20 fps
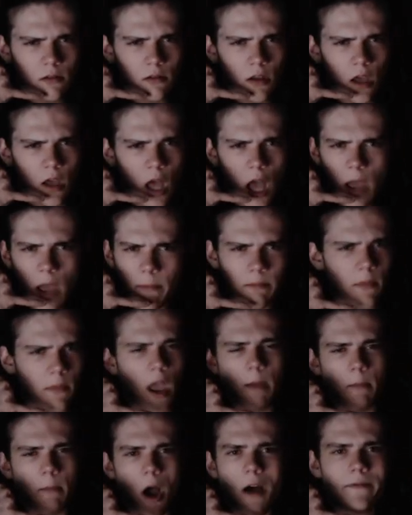
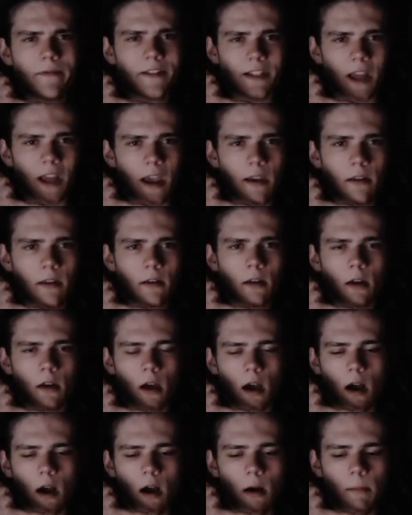I'm off today.
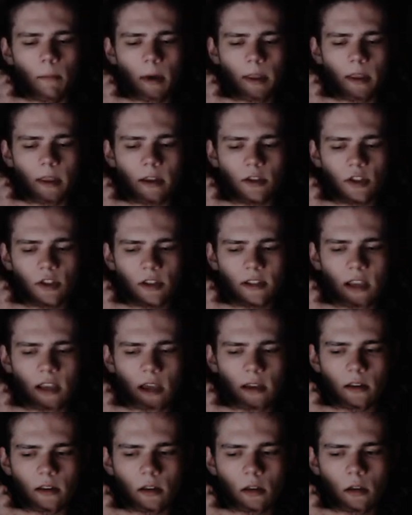And then she
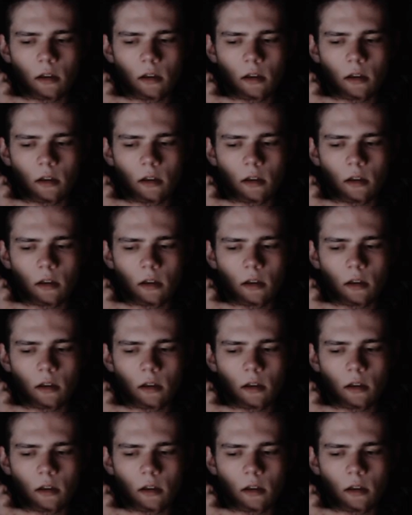said,